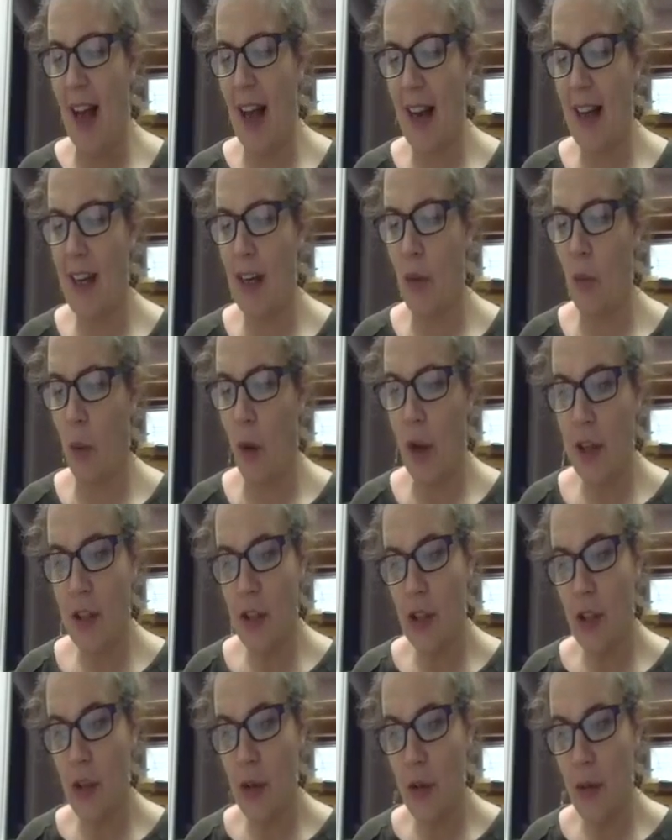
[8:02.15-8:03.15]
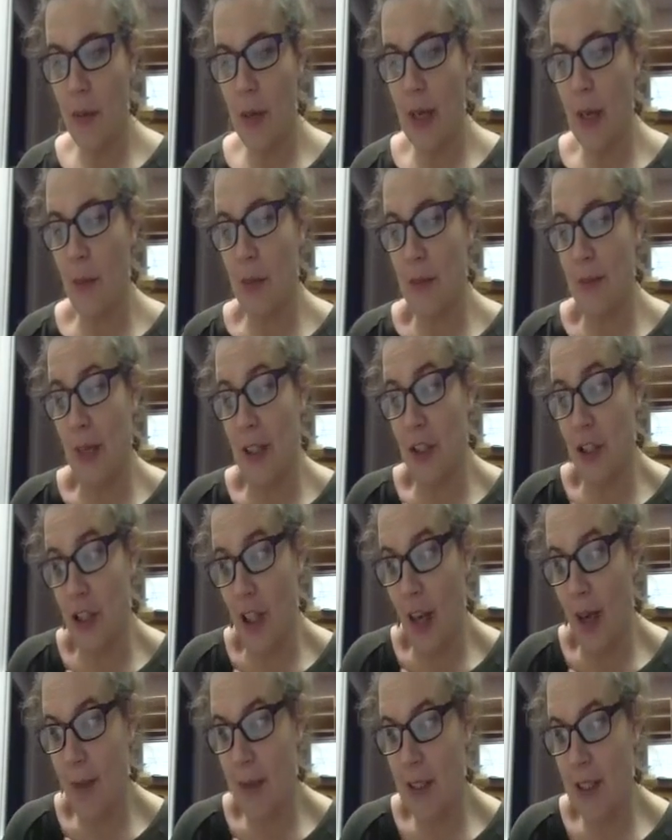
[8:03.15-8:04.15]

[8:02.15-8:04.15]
"I didn't want to, but it was my job